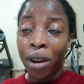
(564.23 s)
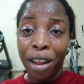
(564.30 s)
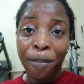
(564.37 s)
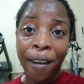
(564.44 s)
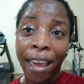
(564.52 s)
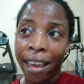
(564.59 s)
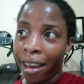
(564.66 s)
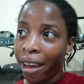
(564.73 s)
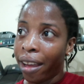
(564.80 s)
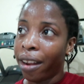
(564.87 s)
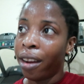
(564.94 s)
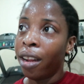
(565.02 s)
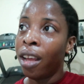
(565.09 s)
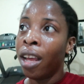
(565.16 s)
whenever I
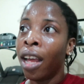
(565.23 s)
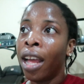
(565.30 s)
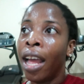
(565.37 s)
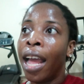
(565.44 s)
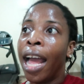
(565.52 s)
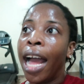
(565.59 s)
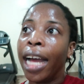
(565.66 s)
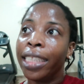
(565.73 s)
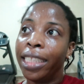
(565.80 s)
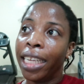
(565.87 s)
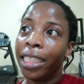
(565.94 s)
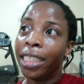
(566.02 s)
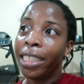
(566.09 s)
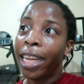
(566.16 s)
can.
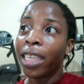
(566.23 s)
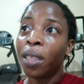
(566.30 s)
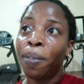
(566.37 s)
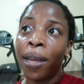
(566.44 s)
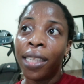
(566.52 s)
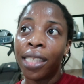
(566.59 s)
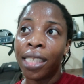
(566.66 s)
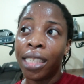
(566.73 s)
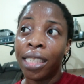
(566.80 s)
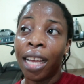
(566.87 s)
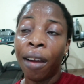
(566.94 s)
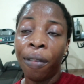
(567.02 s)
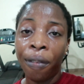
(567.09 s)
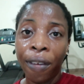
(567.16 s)
And then the next person
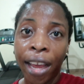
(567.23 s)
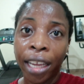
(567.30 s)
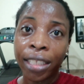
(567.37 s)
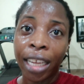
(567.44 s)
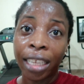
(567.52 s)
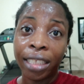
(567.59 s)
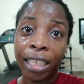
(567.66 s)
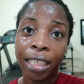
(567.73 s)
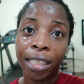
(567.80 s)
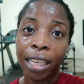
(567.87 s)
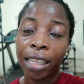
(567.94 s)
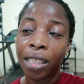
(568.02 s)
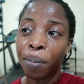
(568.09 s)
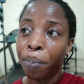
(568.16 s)
is her friend,
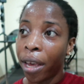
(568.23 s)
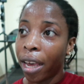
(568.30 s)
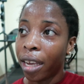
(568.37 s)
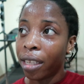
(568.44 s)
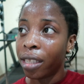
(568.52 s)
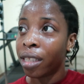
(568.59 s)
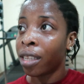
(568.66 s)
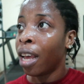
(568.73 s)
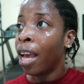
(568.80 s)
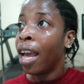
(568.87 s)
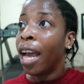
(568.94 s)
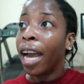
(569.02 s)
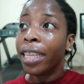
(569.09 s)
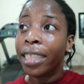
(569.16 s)
Adaze's Pace.
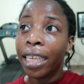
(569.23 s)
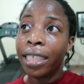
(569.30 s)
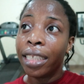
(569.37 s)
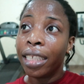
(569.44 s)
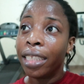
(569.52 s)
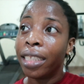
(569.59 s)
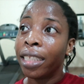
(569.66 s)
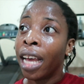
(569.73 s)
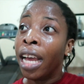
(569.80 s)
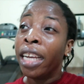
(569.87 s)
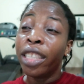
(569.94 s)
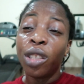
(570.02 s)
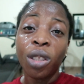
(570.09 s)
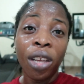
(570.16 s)
Adaze's,
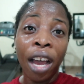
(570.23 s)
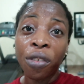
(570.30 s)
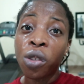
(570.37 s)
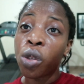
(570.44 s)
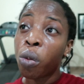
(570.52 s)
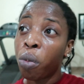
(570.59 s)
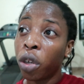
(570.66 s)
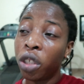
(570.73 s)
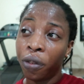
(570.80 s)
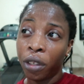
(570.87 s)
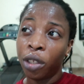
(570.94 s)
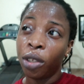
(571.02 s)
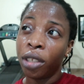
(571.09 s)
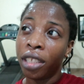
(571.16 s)
she doesn't have so much
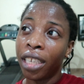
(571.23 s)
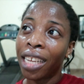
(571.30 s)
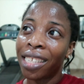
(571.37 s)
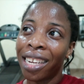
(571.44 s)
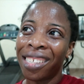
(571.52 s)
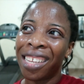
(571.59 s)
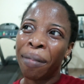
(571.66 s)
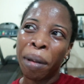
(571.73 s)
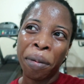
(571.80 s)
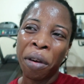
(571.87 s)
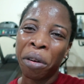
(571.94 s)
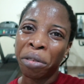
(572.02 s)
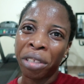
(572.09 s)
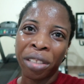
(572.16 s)
videos. She has less than
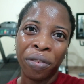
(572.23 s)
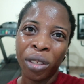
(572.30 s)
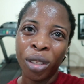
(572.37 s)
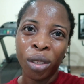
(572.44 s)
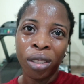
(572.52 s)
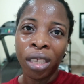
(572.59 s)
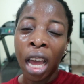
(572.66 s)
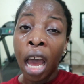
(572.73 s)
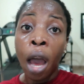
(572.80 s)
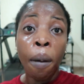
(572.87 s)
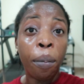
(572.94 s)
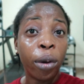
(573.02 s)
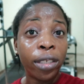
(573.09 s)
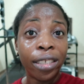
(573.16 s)
maybe 100 videos,
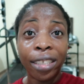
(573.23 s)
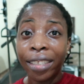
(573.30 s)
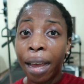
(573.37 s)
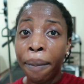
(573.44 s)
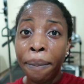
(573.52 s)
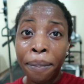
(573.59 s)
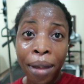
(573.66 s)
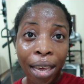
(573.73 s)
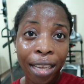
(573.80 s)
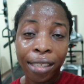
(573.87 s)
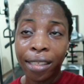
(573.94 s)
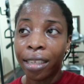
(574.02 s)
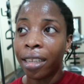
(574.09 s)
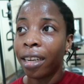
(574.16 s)
but she's
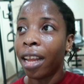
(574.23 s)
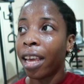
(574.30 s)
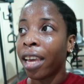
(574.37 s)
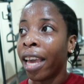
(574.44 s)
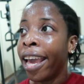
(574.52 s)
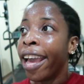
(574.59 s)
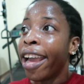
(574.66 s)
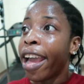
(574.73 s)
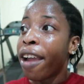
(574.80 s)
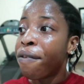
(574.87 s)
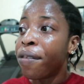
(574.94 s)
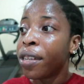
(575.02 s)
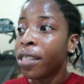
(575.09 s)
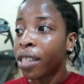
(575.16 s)
amazing. Like
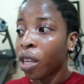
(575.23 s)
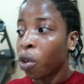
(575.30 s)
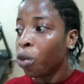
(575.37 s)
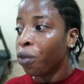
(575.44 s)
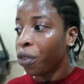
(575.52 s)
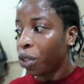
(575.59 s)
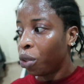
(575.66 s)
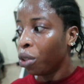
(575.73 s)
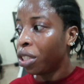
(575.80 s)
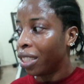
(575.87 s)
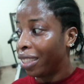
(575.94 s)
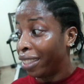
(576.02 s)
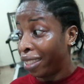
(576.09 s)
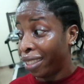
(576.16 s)
every single video
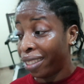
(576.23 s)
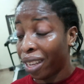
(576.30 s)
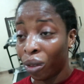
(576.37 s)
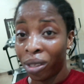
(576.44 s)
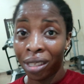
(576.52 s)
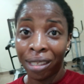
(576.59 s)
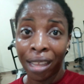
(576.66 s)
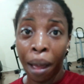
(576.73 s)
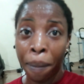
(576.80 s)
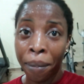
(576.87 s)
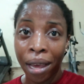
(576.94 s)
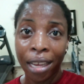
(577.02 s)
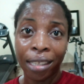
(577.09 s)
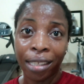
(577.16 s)
she dishes out is
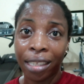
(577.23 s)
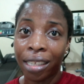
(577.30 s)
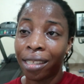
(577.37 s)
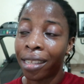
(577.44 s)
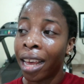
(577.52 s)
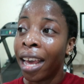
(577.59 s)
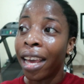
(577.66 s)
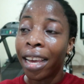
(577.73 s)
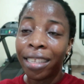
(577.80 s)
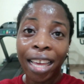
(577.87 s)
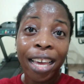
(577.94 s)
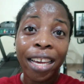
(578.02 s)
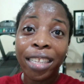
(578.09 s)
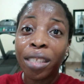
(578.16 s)
amazing.
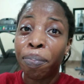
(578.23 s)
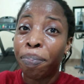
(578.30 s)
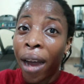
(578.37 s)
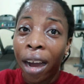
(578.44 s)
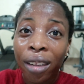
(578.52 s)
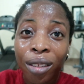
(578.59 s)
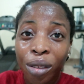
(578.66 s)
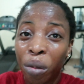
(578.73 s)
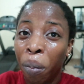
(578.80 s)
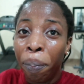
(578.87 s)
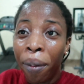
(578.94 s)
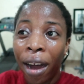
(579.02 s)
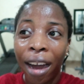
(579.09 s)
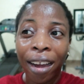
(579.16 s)
It's a hit back to
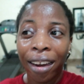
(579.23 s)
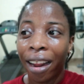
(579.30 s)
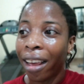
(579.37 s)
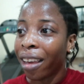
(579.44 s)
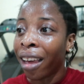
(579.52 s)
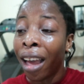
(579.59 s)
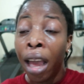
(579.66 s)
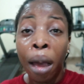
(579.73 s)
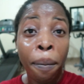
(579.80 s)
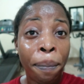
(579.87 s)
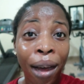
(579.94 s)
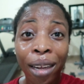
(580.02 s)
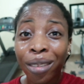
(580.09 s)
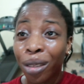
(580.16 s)

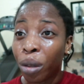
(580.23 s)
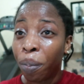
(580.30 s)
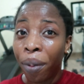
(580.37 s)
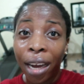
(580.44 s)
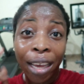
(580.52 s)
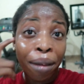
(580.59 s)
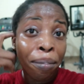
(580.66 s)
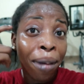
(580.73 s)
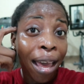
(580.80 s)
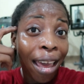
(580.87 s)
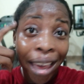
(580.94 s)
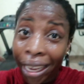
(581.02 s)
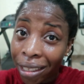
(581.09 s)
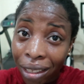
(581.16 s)
back in
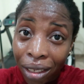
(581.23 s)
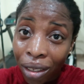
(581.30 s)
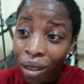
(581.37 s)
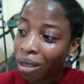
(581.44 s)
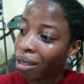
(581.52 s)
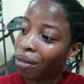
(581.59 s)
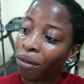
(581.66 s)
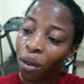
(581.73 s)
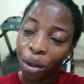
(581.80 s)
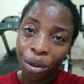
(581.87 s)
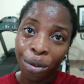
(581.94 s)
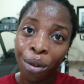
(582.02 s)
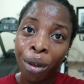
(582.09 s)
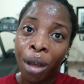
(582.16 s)
my head, not for
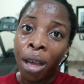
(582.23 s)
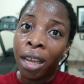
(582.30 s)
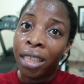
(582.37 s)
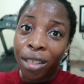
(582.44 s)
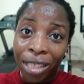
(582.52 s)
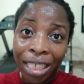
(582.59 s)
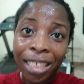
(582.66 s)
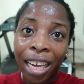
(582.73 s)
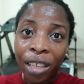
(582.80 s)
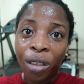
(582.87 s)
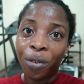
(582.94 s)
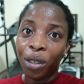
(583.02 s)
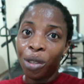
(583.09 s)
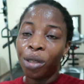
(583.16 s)
you. Those are the
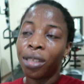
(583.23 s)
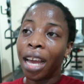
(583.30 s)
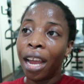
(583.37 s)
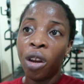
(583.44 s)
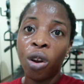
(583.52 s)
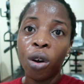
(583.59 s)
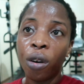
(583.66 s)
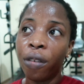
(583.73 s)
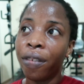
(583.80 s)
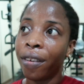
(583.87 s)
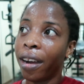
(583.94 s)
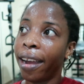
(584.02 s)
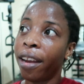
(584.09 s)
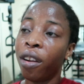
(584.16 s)
kind of videos I
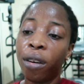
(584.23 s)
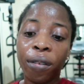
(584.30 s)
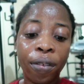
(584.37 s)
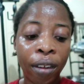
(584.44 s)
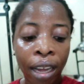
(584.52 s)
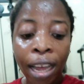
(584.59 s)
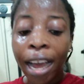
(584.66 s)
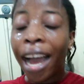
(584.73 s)
love. I love